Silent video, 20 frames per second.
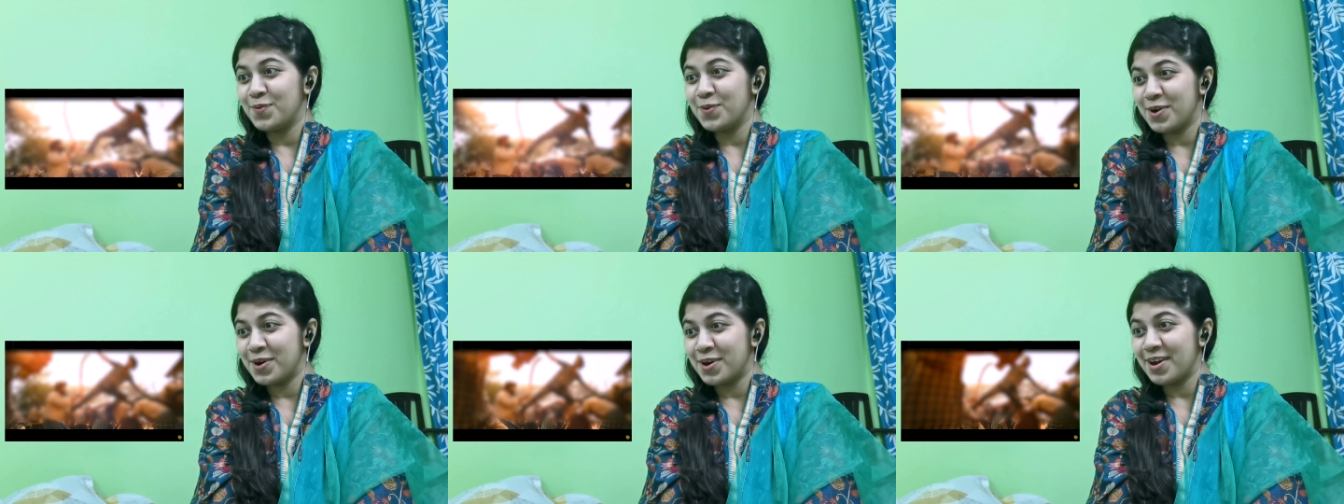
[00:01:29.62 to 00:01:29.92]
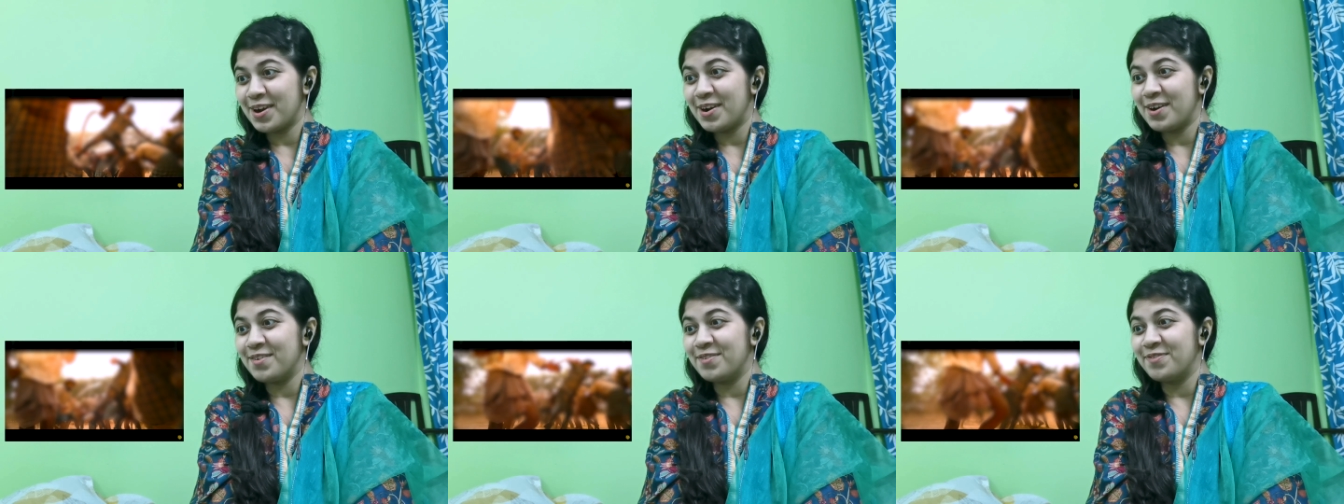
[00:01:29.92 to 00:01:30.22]

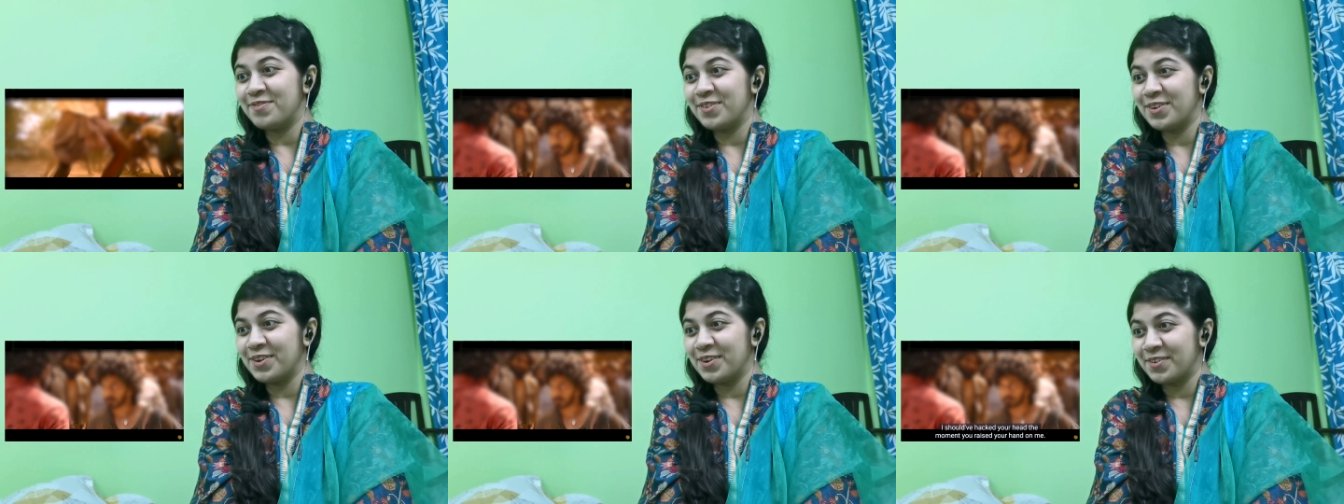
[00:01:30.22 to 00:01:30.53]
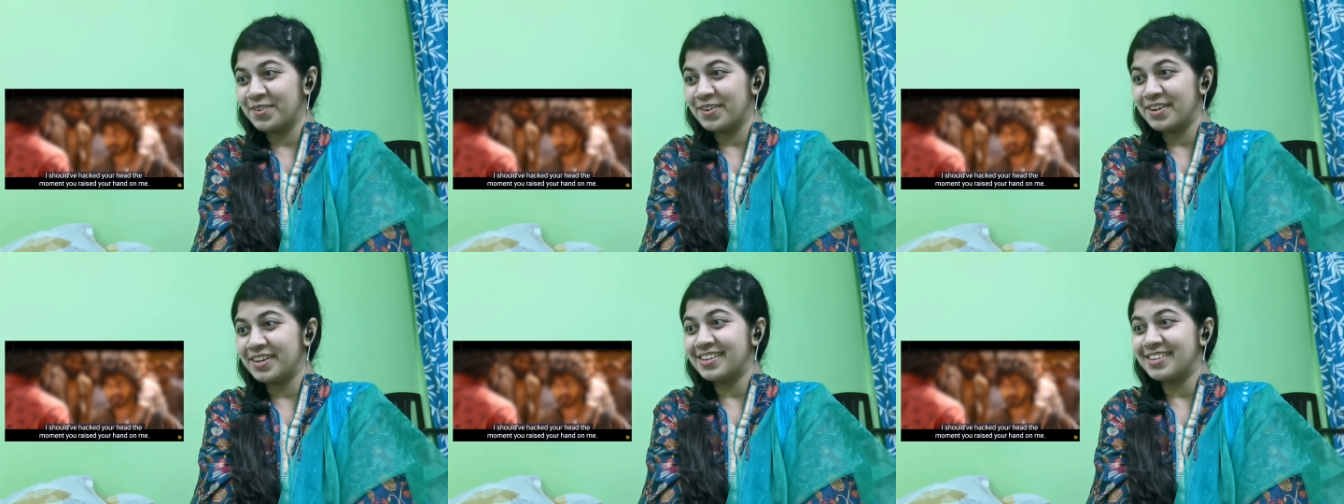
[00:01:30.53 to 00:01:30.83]
What a
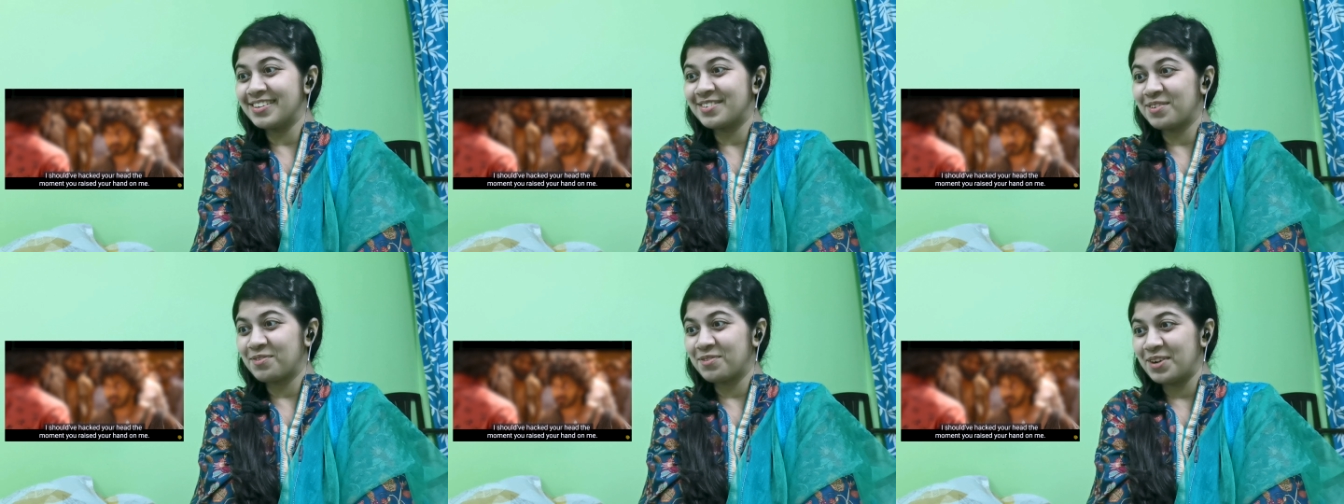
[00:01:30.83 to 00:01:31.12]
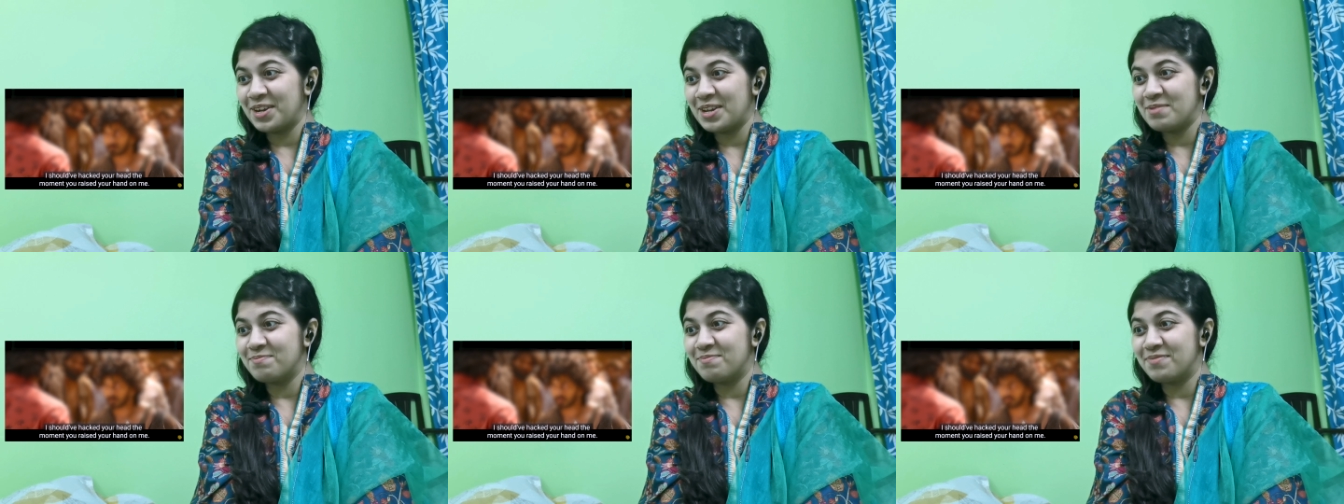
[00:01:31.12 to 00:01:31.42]
furious
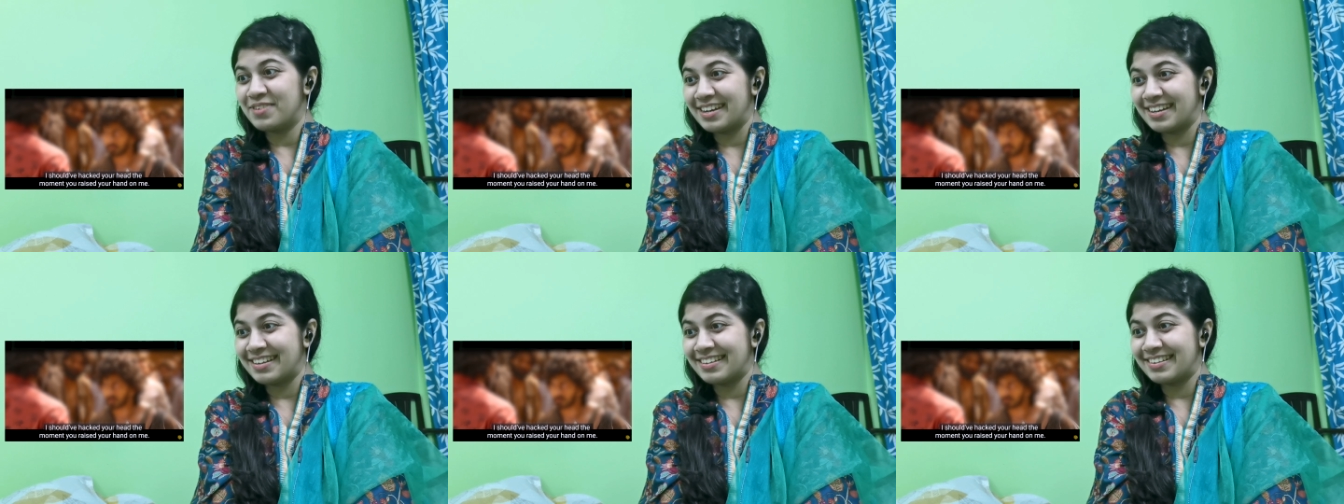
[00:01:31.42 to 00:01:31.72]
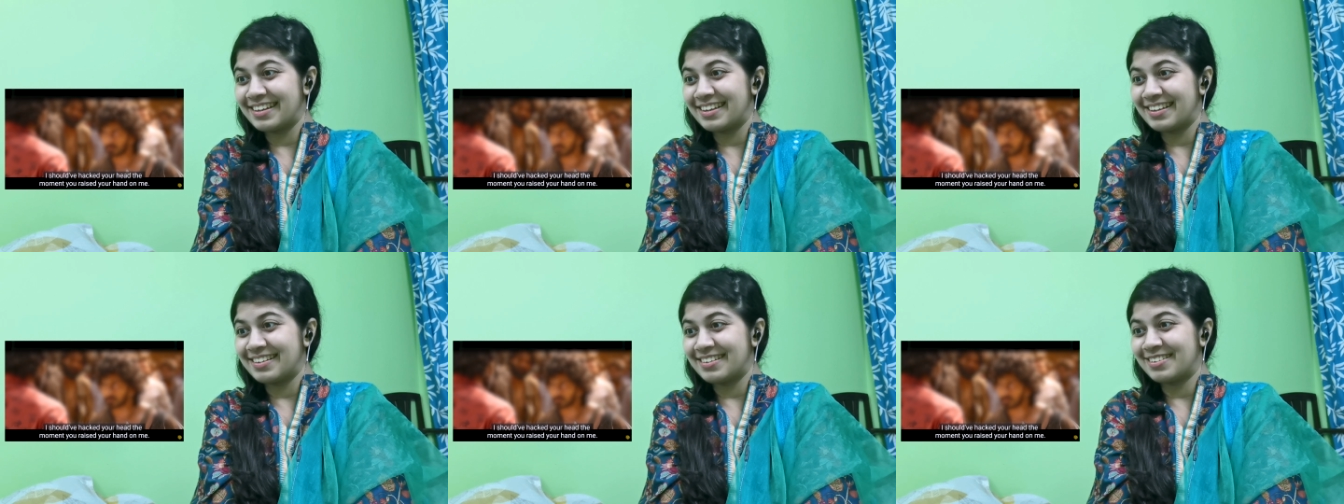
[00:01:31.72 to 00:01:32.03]
screen
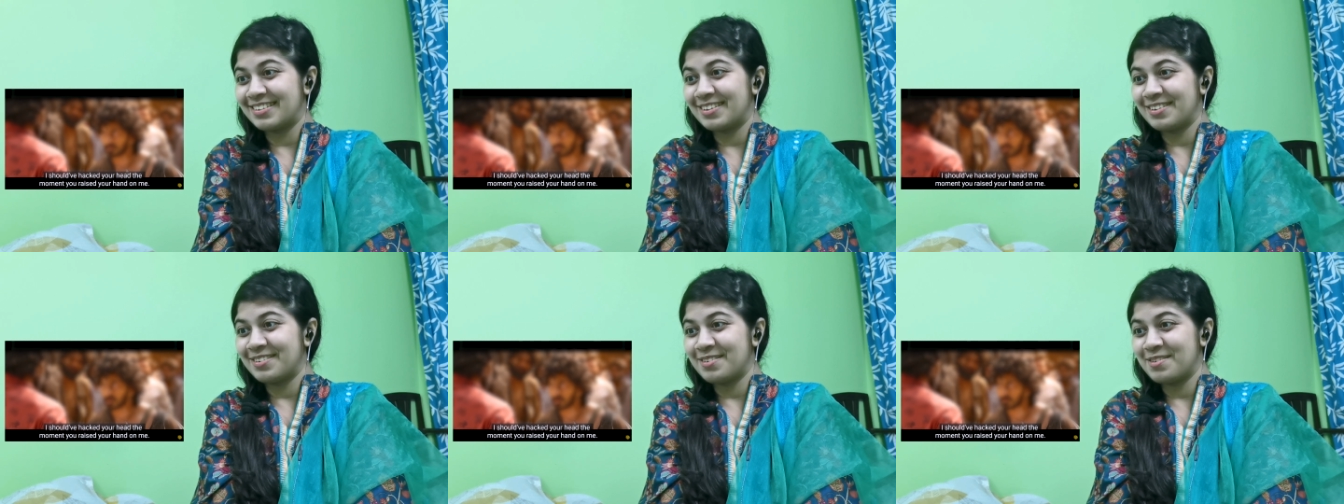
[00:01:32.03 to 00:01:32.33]
presence.